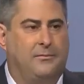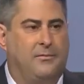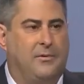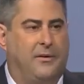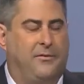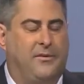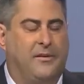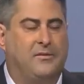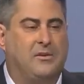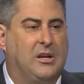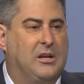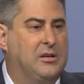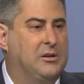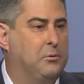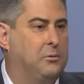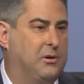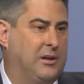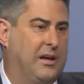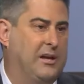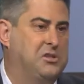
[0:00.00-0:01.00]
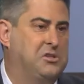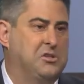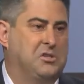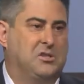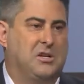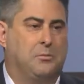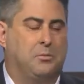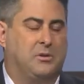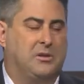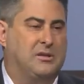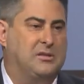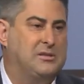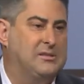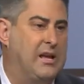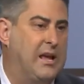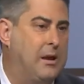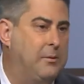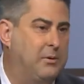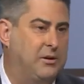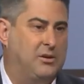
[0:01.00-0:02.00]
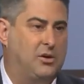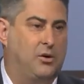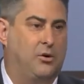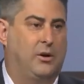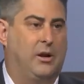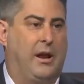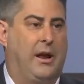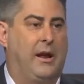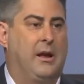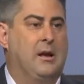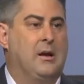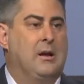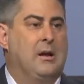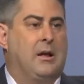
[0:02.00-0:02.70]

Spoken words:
15-year relationship with the same attorney